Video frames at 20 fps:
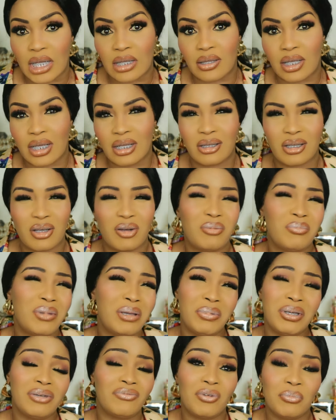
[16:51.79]
things, or
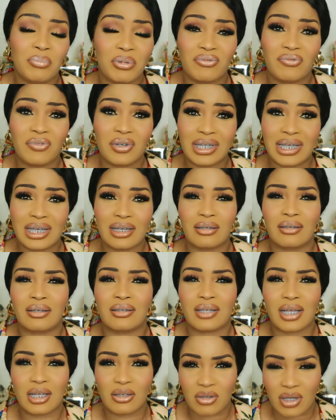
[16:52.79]
maybe even before then, they
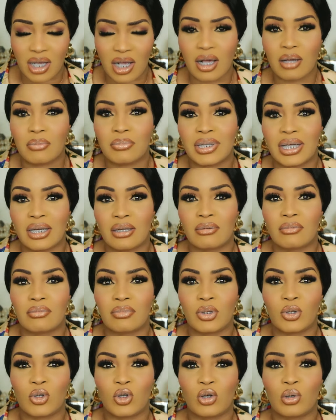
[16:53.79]
start to calm down,
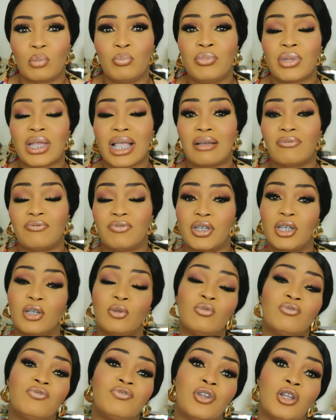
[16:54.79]
you know, and Veekee
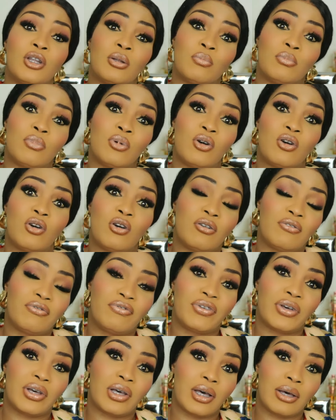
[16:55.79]
will flaunt more
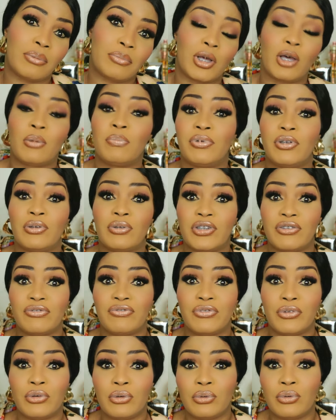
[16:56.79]
of um, her
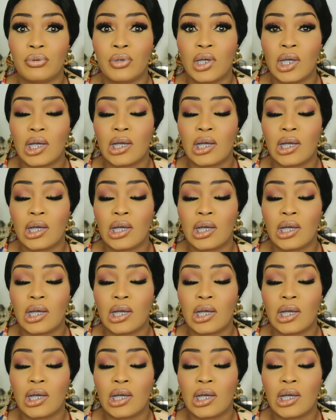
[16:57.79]
beautiful,